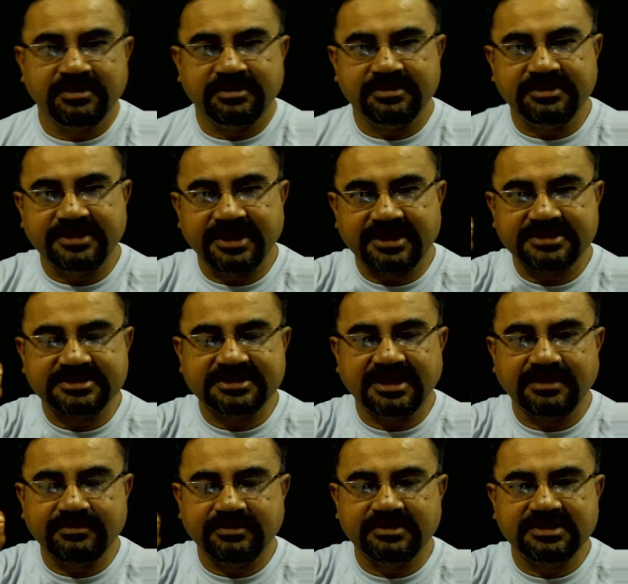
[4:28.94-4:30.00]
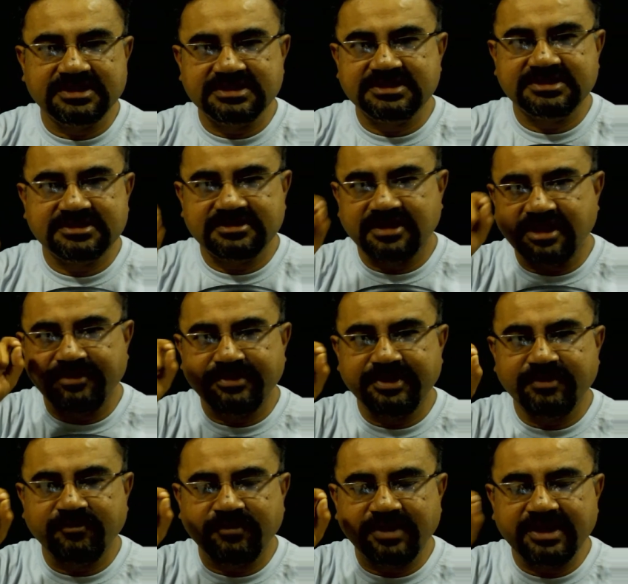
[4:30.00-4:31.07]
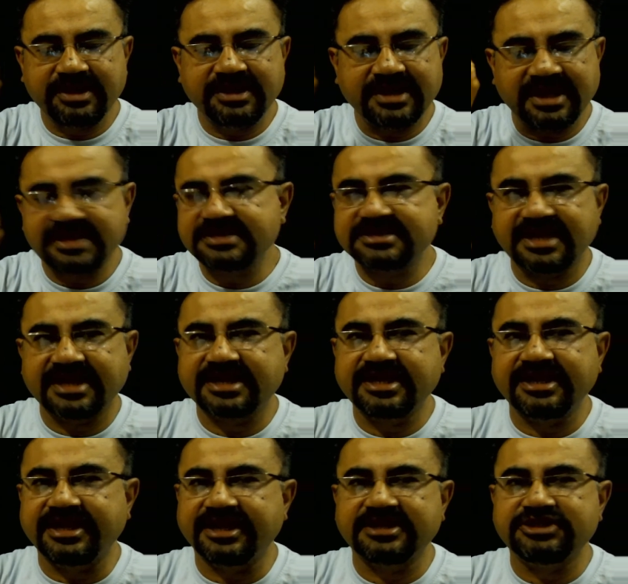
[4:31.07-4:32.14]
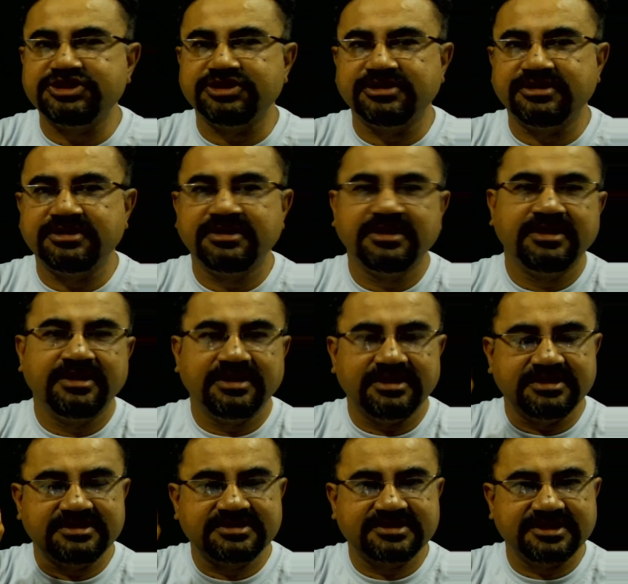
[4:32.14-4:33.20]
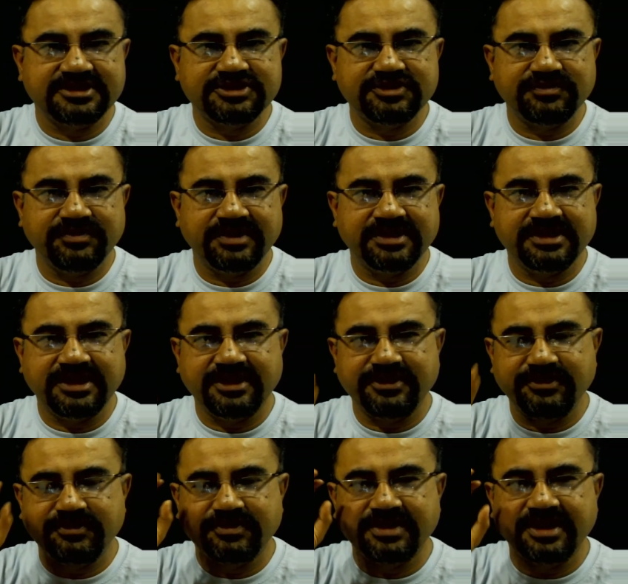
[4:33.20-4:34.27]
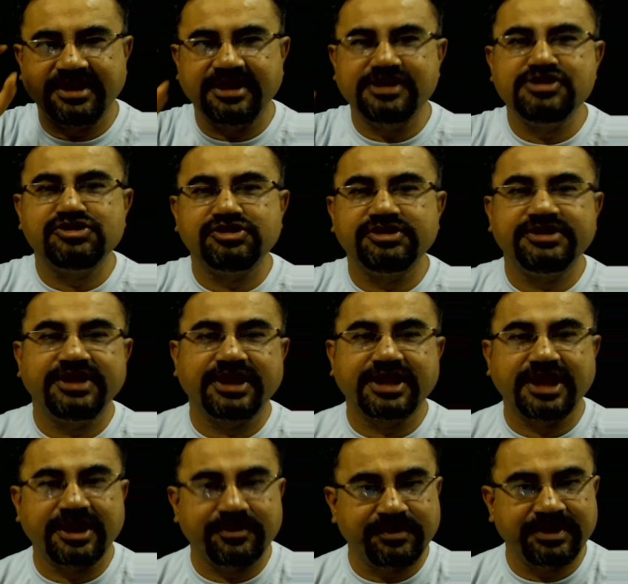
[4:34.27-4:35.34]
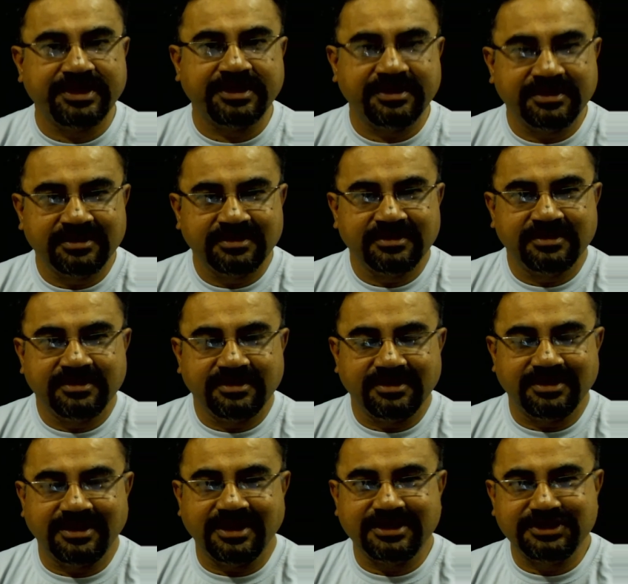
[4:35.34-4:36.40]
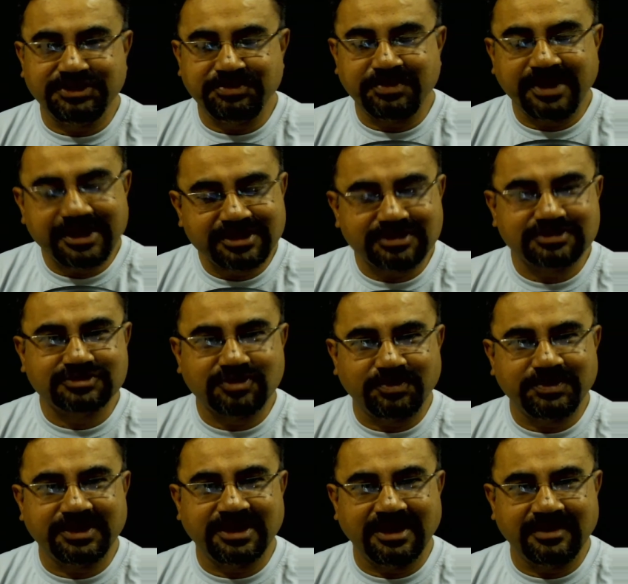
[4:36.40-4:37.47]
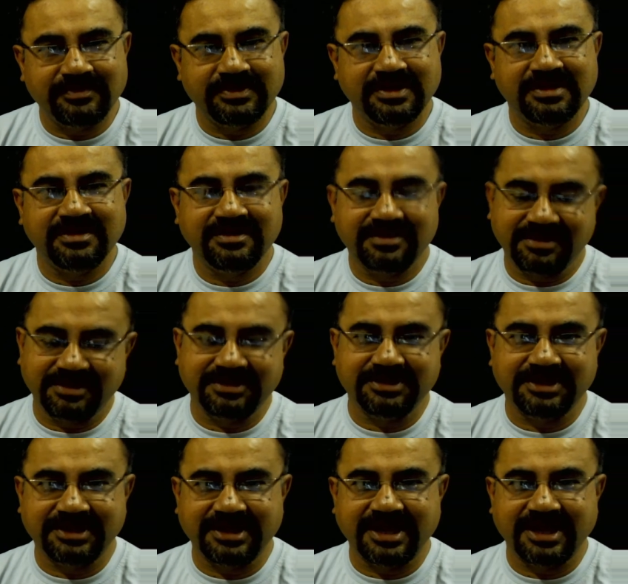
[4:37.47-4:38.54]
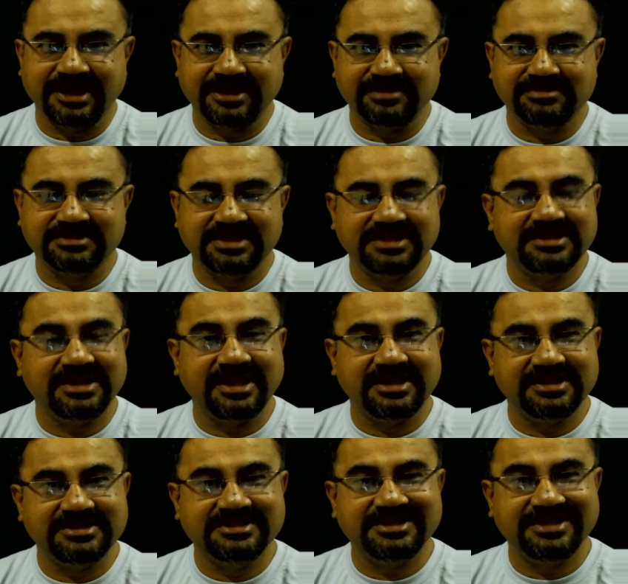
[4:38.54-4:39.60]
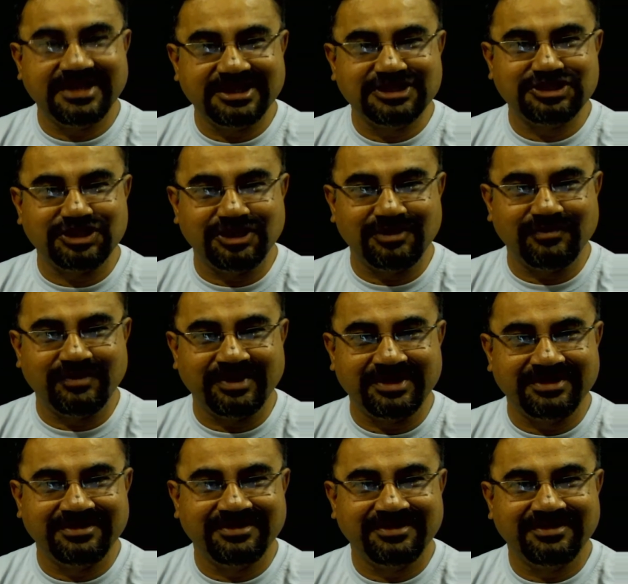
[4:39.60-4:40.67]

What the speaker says: Their cell wall is having very nice architecture in such a way that you can enjoy the carving at the microscopic level in the diatoms, and that is the natural one.